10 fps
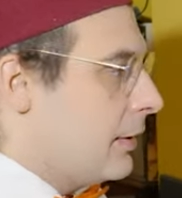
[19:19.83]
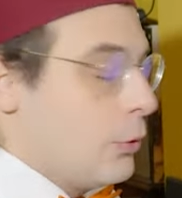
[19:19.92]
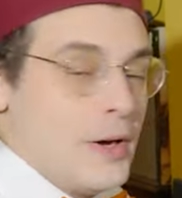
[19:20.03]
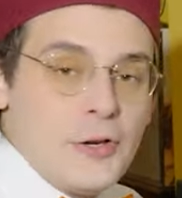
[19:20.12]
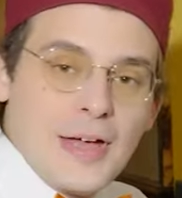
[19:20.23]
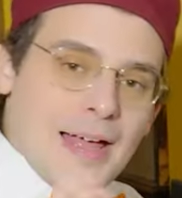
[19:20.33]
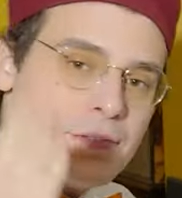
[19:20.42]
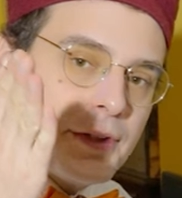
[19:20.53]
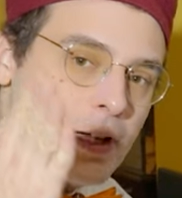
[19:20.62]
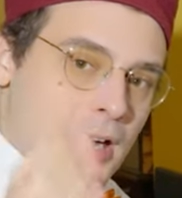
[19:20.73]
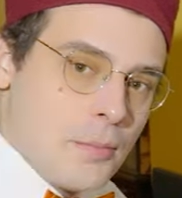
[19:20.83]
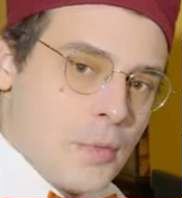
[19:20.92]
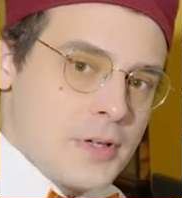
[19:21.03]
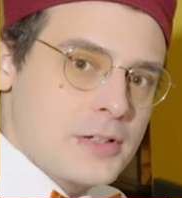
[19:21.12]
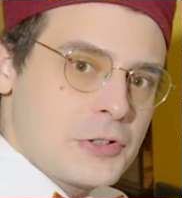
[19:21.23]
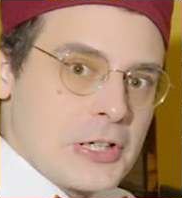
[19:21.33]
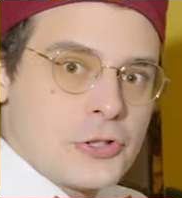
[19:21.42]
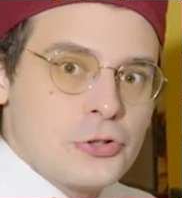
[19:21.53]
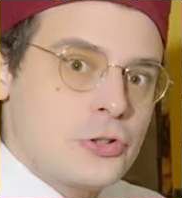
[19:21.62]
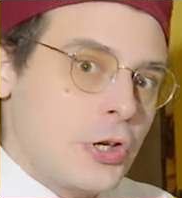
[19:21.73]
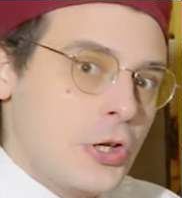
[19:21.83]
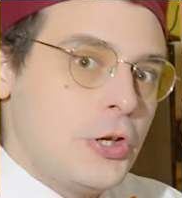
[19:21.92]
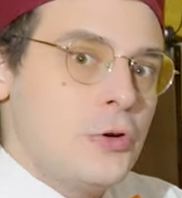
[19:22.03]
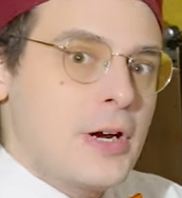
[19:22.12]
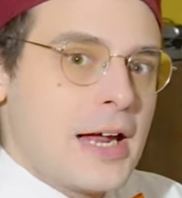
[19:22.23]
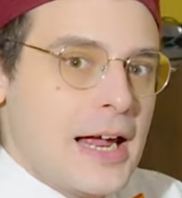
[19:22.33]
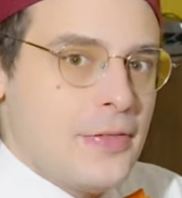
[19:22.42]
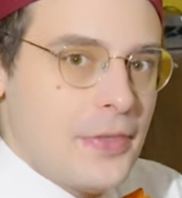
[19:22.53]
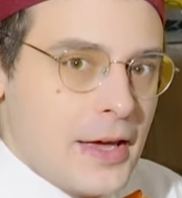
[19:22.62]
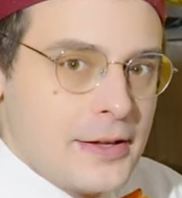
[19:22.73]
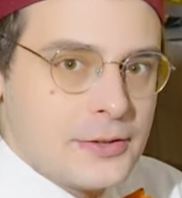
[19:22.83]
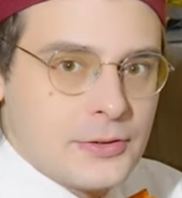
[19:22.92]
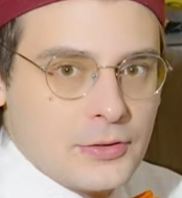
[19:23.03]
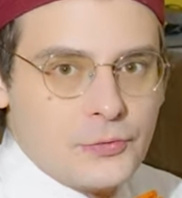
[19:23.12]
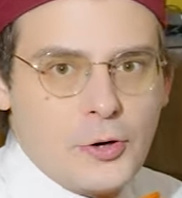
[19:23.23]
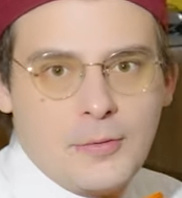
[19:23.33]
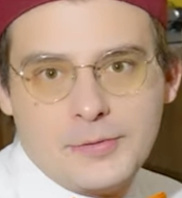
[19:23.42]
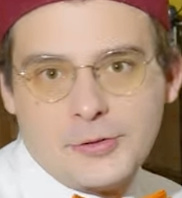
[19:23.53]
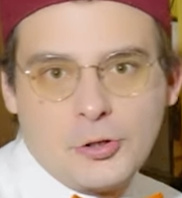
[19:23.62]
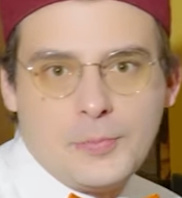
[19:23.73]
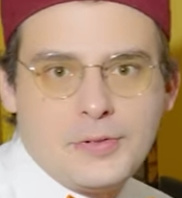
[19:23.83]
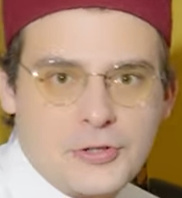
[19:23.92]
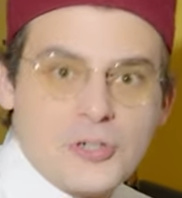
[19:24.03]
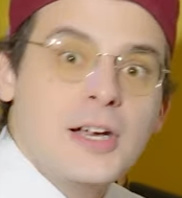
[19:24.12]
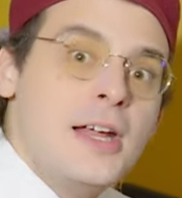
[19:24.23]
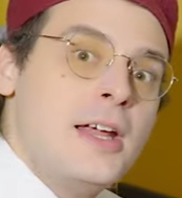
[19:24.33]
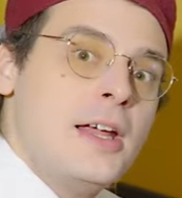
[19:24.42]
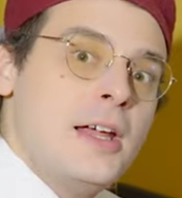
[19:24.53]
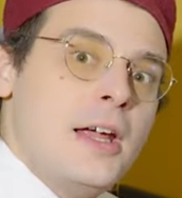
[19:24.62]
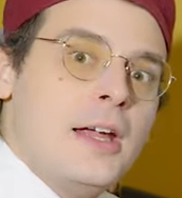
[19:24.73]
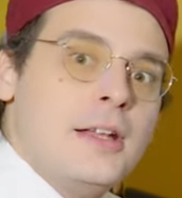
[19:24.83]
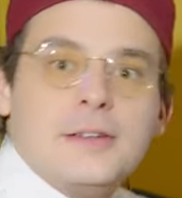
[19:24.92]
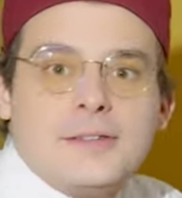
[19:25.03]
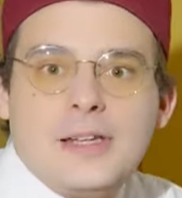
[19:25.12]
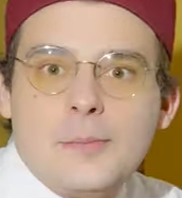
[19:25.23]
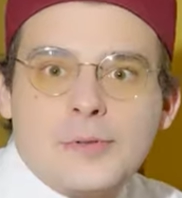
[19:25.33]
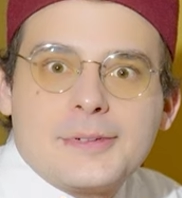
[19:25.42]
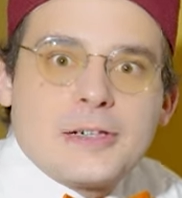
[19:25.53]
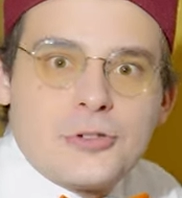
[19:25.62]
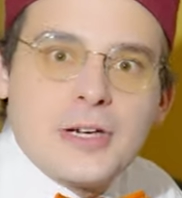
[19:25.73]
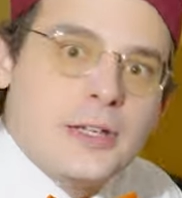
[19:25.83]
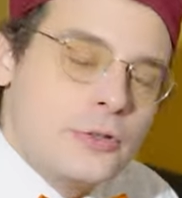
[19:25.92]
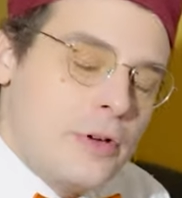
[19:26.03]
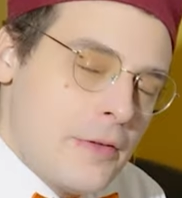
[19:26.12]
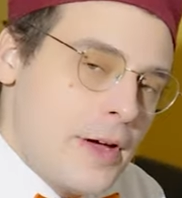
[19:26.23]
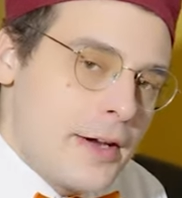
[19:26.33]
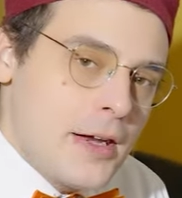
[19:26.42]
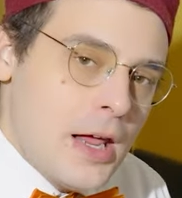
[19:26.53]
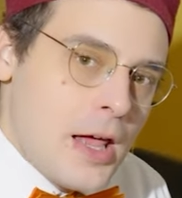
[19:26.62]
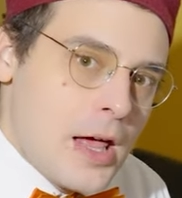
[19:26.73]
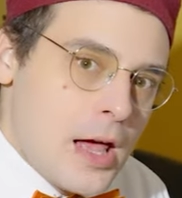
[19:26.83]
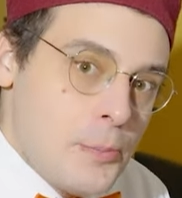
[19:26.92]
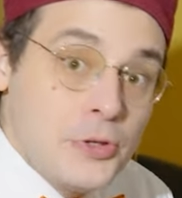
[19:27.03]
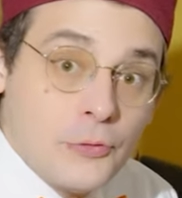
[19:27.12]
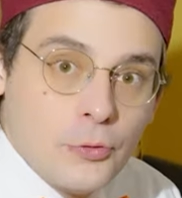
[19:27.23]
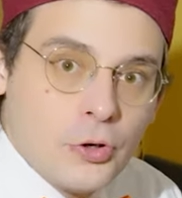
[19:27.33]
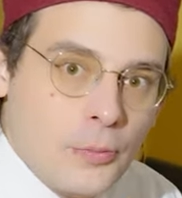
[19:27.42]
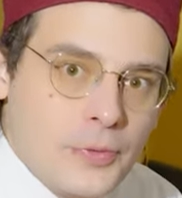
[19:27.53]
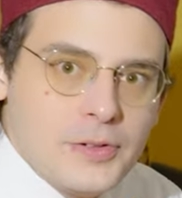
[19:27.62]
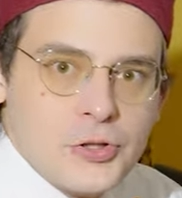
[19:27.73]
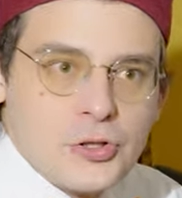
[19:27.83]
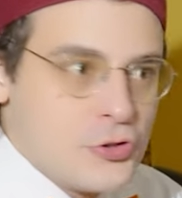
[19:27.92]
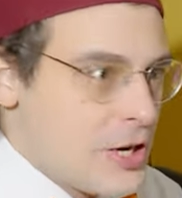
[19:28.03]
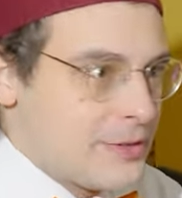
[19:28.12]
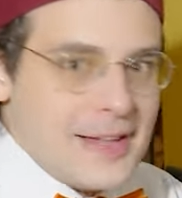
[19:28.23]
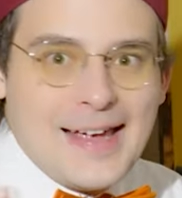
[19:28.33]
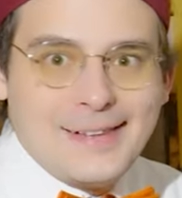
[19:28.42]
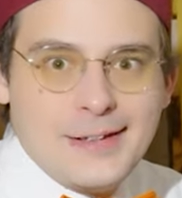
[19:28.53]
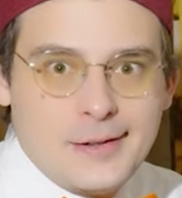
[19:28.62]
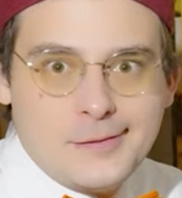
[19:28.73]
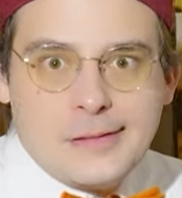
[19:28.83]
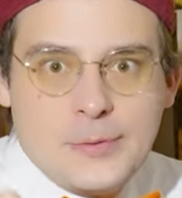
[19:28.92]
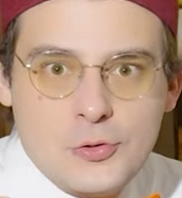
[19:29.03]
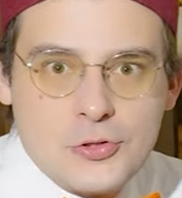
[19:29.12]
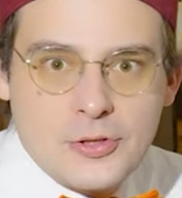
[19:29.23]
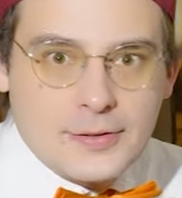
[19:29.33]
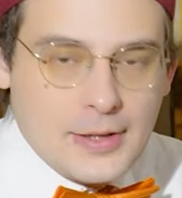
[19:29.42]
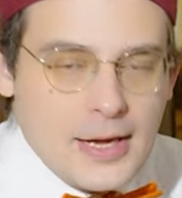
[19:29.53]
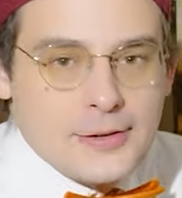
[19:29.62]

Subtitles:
When you have the harmonic structure, you can then transform this composition, the simple structure, into a very beautiful composition, just adding diminutions.